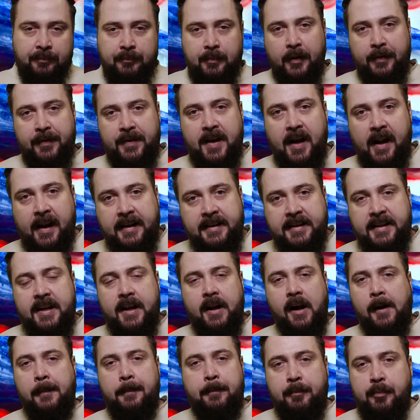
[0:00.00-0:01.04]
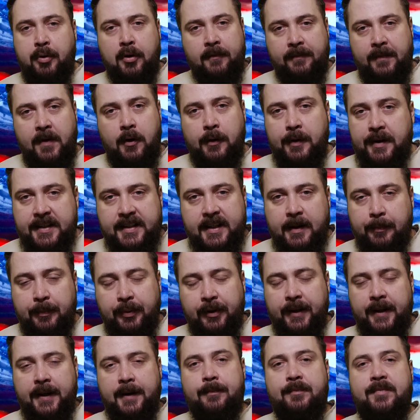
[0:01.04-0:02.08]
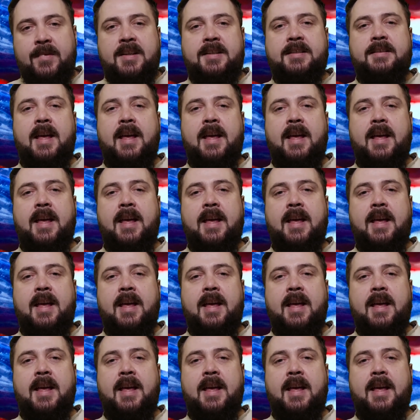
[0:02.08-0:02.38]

But the idea, put very simply, is